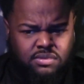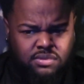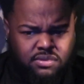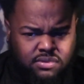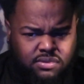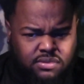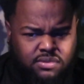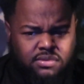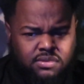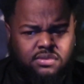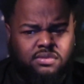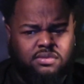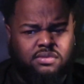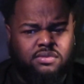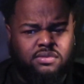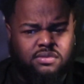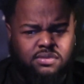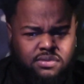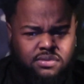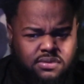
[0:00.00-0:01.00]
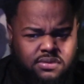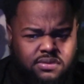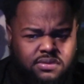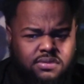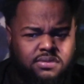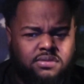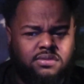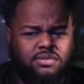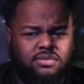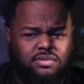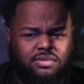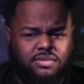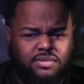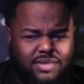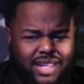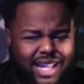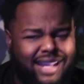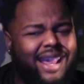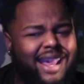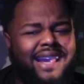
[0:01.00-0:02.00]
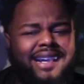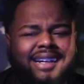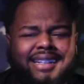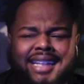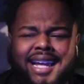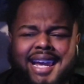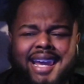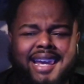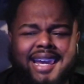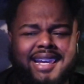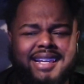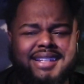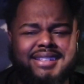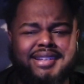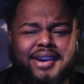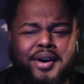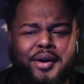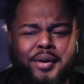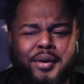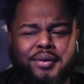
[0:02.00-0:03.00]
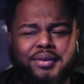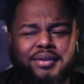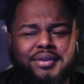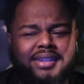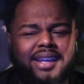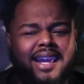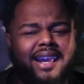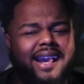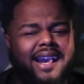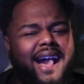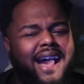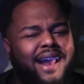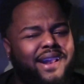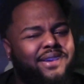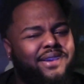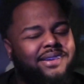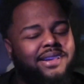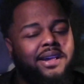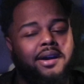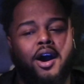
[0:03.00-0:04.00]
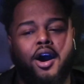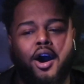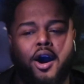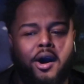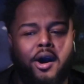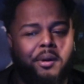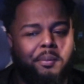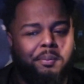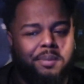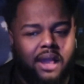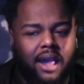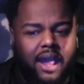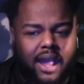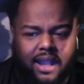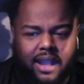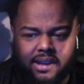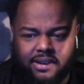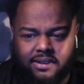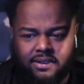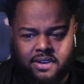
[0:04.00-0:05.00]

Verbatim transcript: Mm -hmm. And they clean too. They got all black.